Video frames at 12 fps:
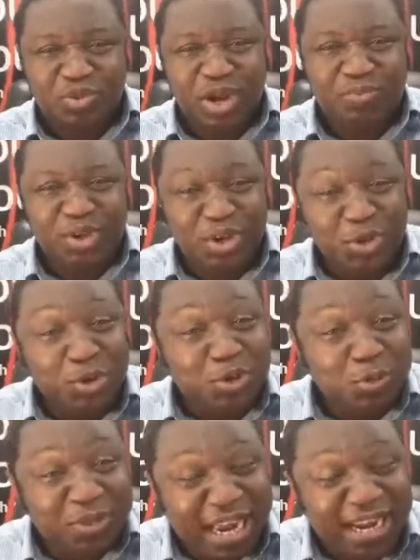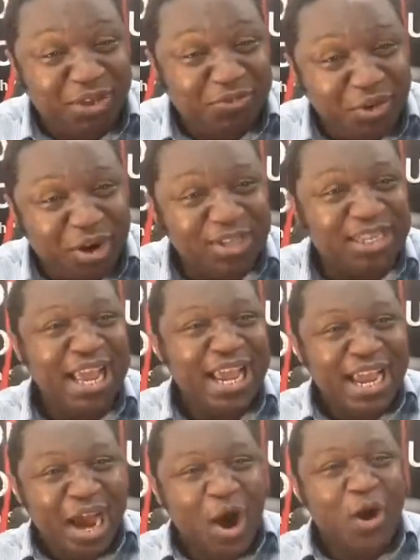you subscribe to the YouTube channel for us.
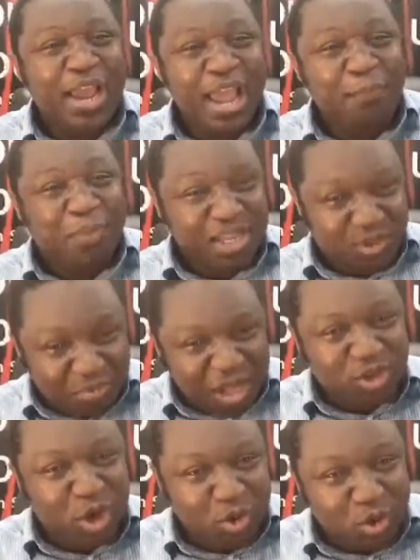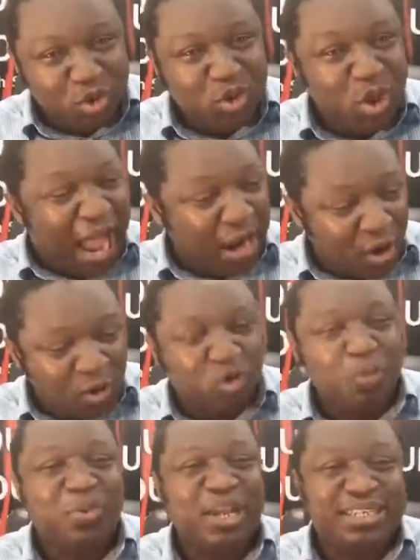Okay, please make sure you do so and
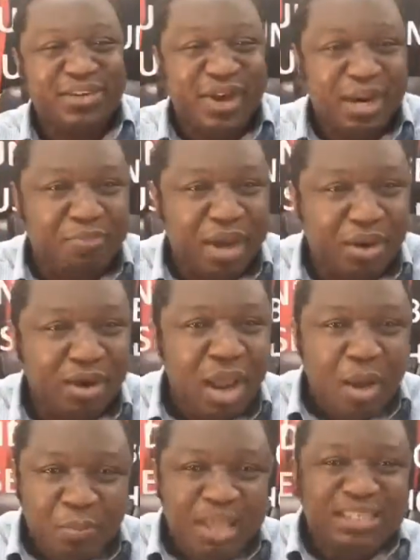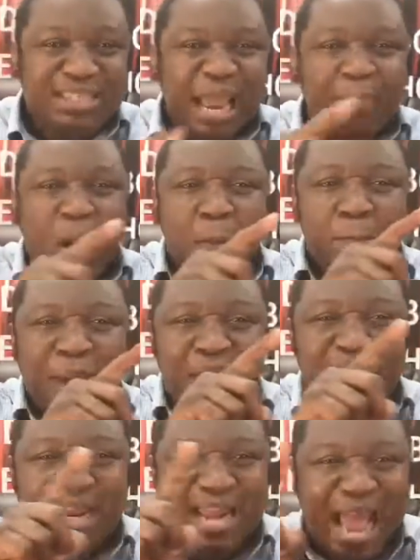also press the red bell. Please type
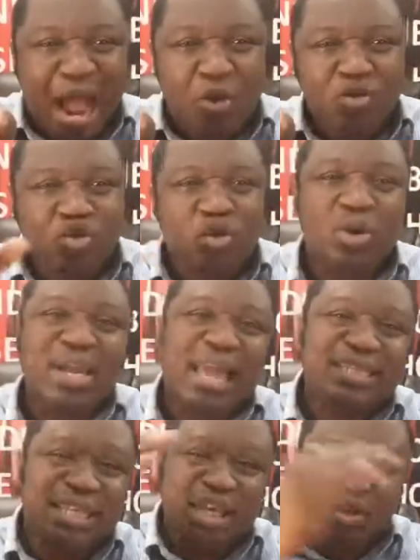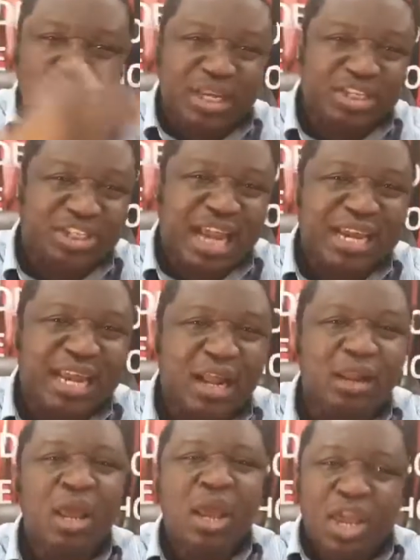Unbounded House to get into the
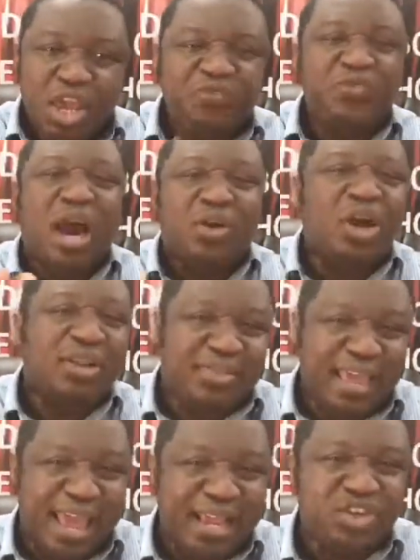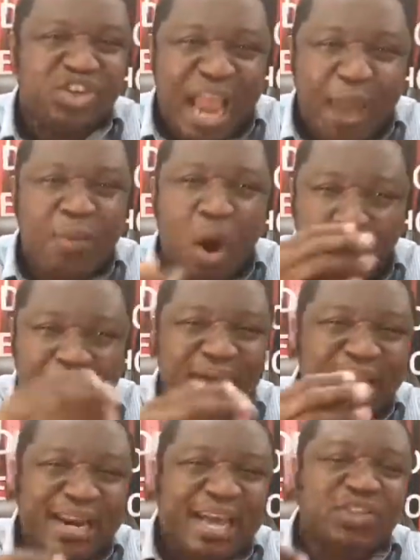channel if you are not there. Type
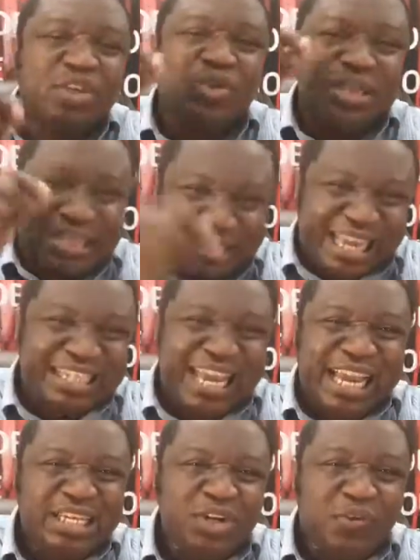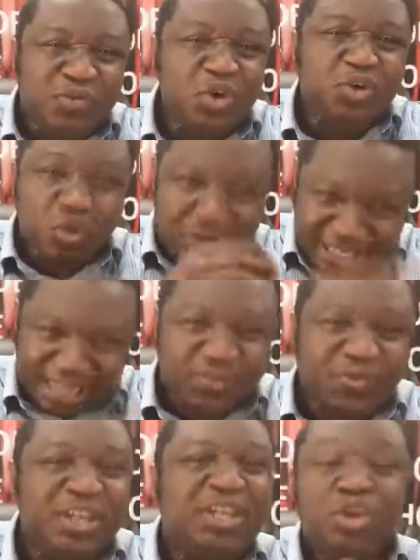Unbounded House into the search engine of YouTube.
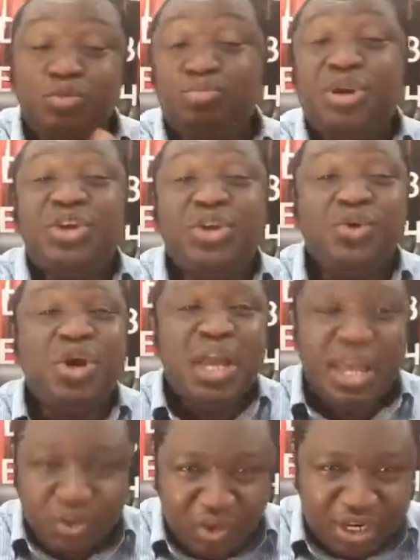Search for it to bring you